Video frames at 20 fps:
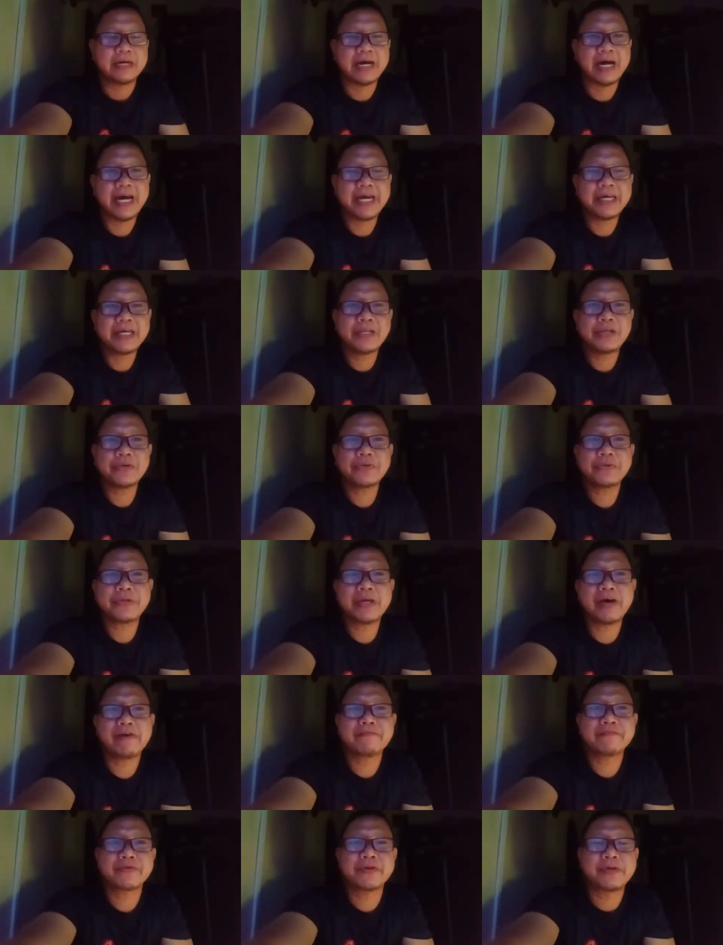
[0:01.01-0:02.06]
Hi, hello, good
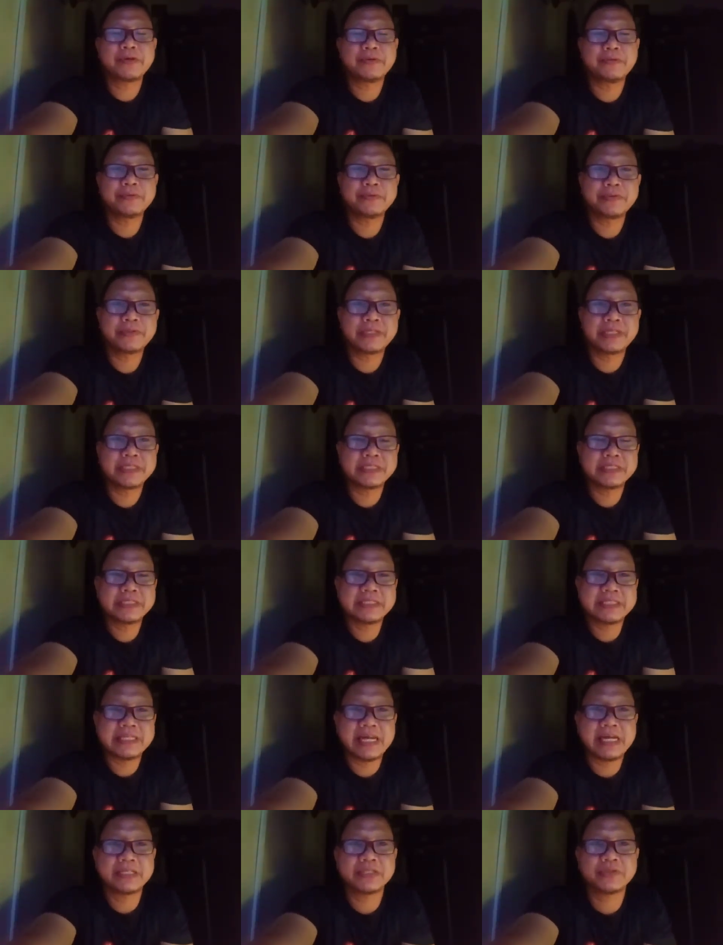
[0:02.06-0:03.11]
afternoon. This
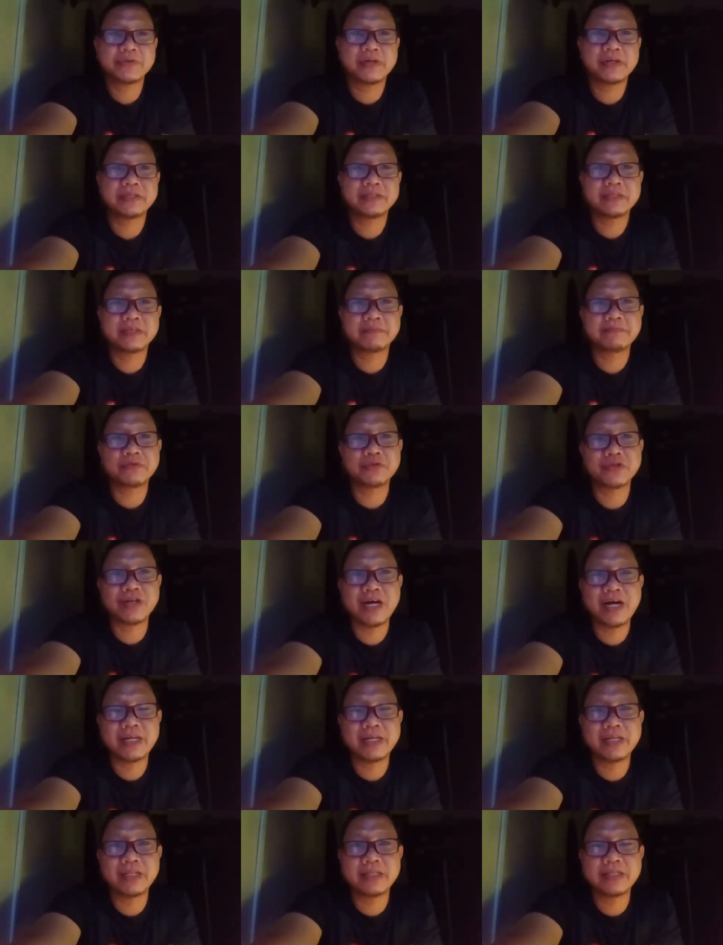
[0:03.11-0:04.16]
is Nestor Anton
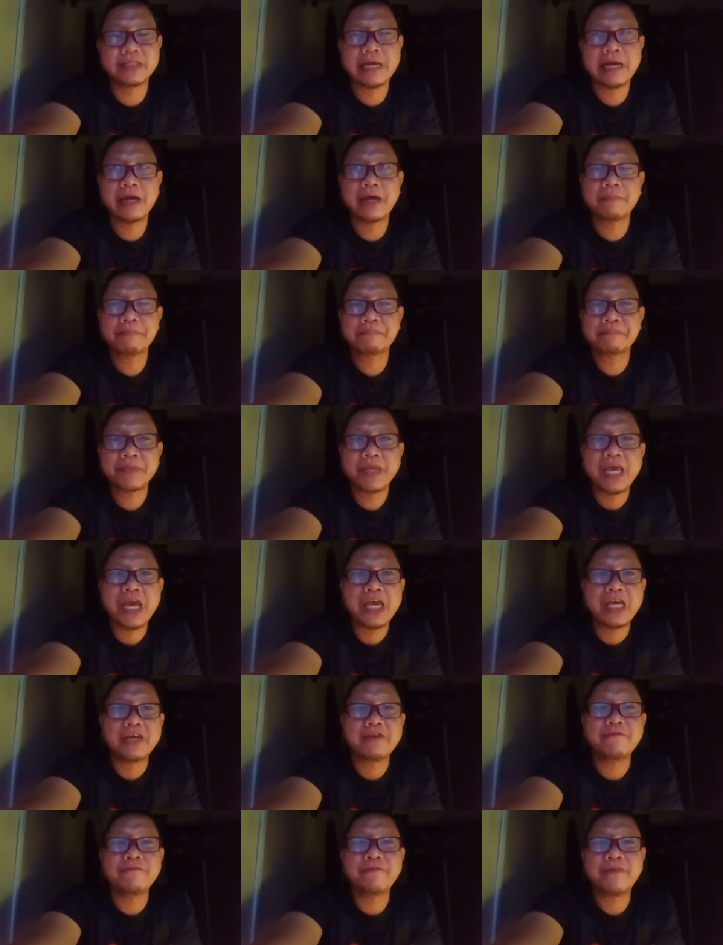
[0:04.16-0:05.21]
channel
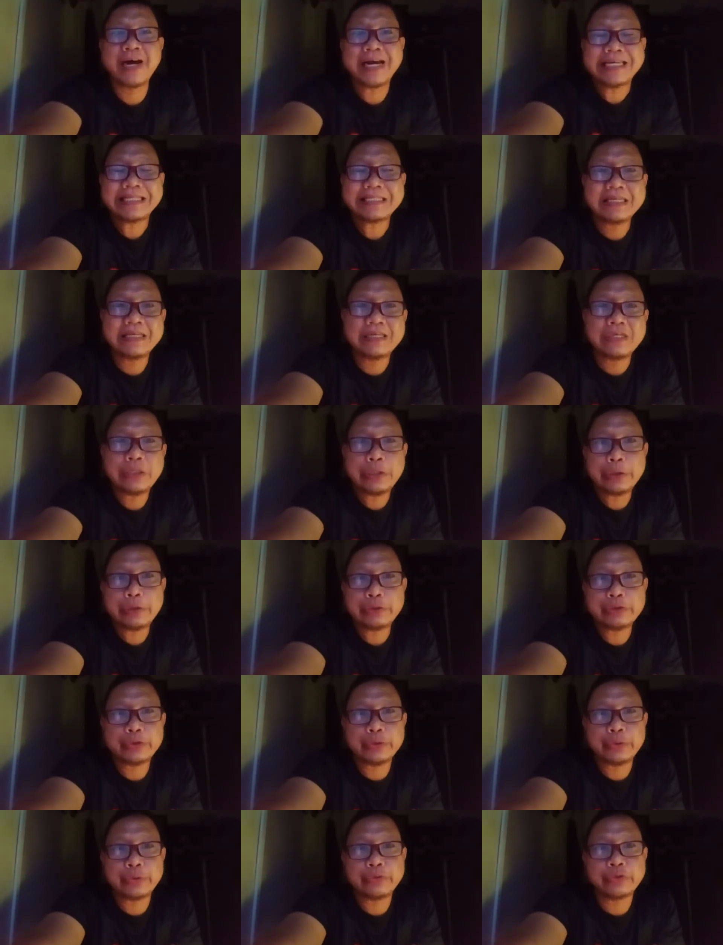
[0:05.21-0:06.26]
inviting you
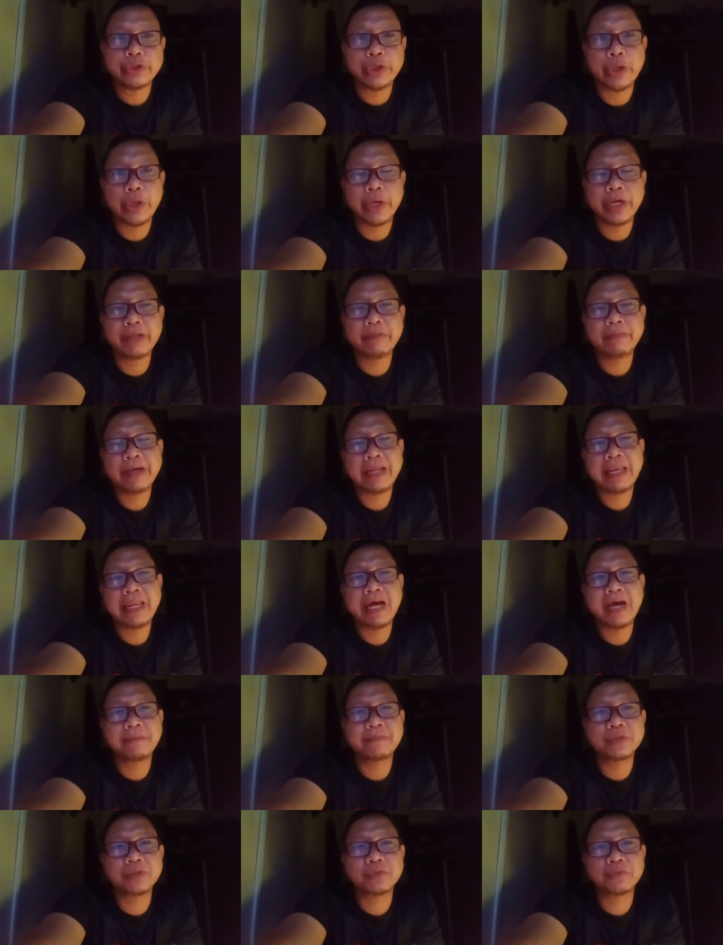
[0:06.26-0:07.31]
to join my
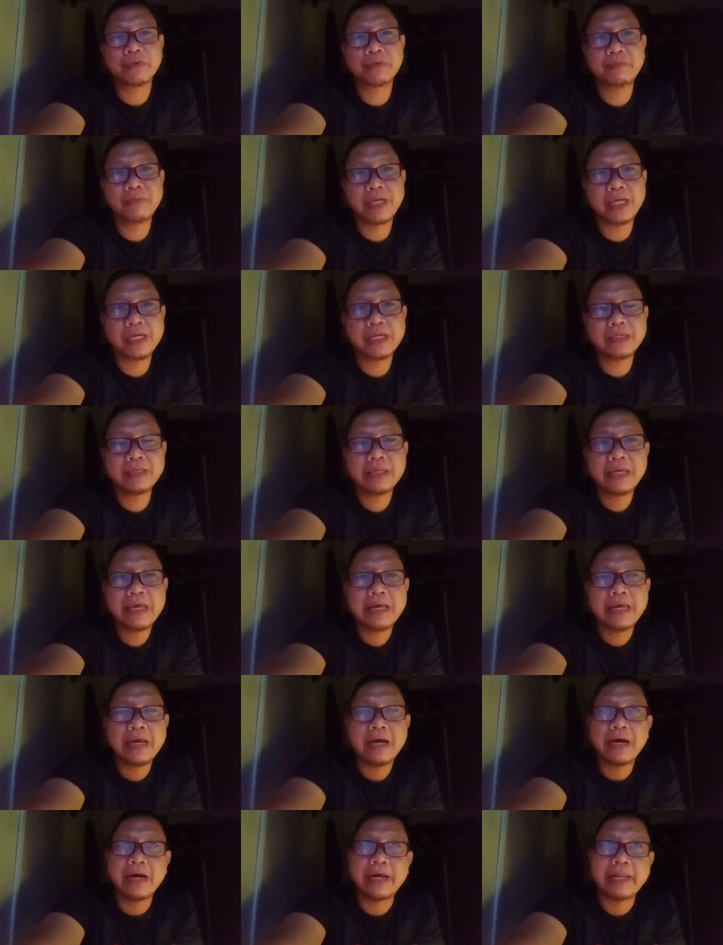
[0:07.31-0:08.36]
live streaming
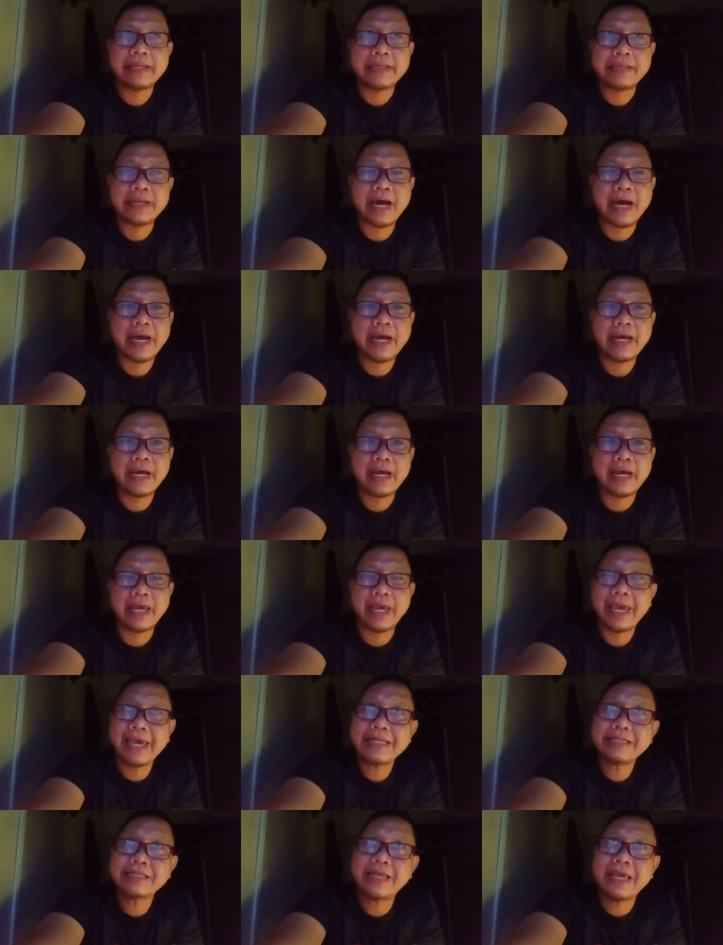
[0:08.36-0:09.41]
at
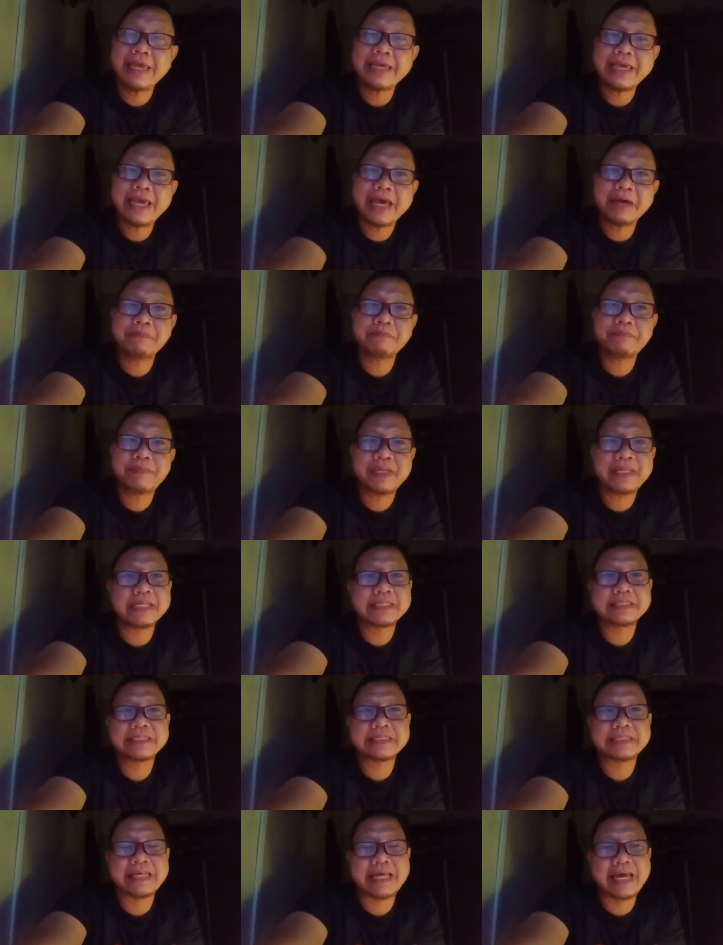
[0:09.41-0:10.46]
8 a.m.
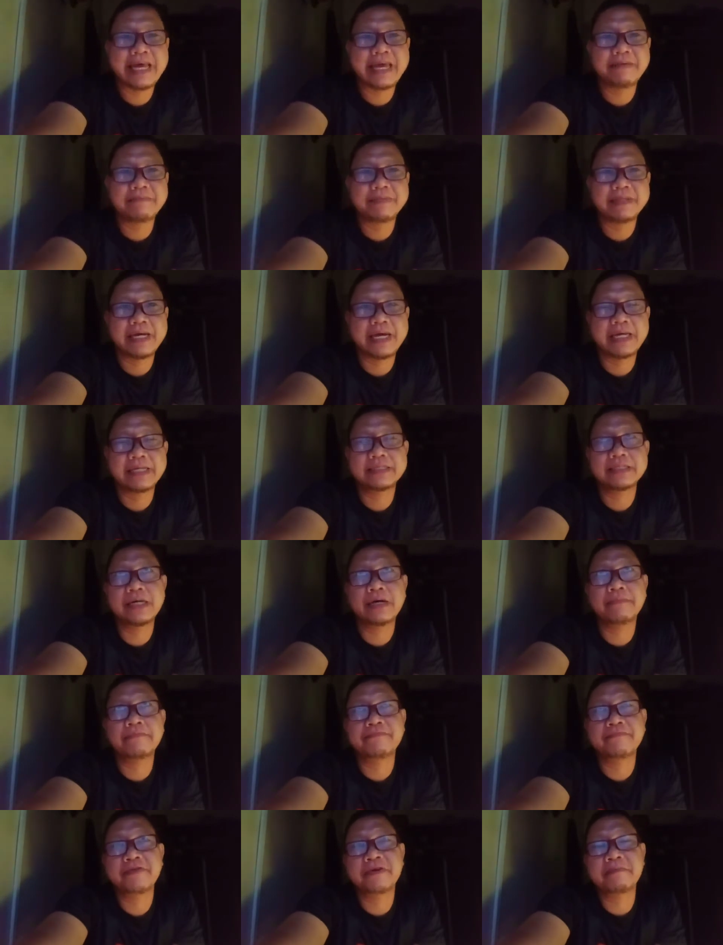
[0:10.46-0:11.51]
Pinas time, guys,
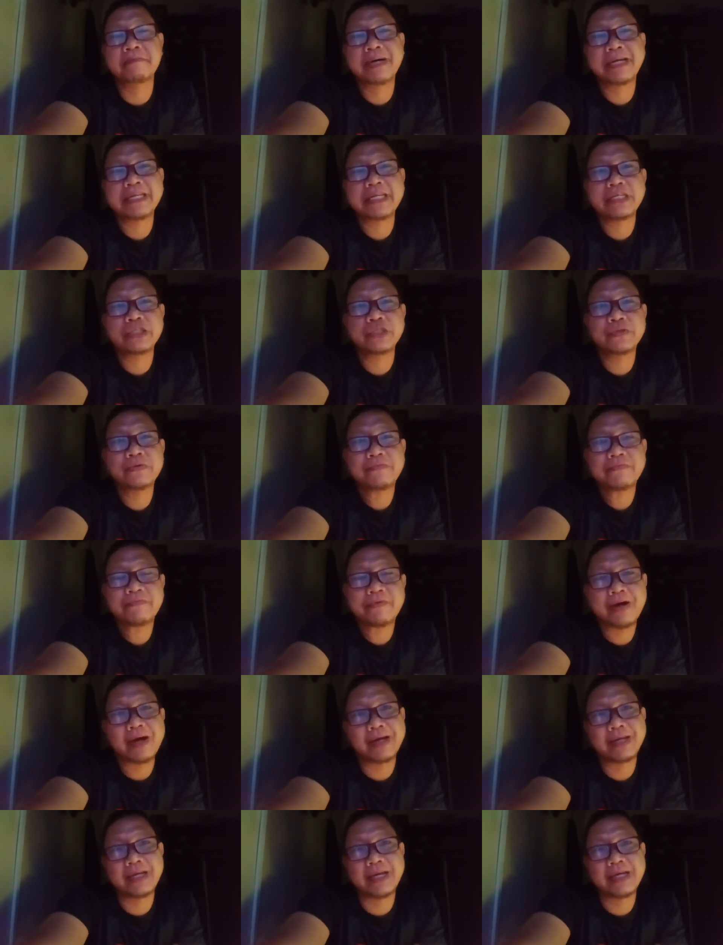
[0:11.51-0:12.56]
from Monday to
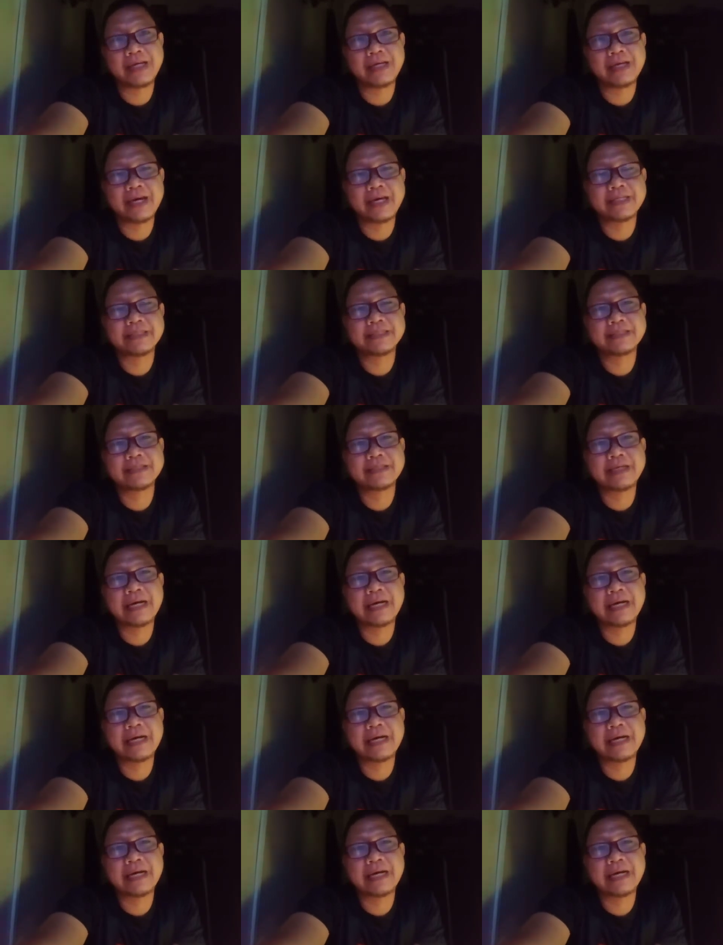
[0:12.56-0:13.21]
Friday, guys.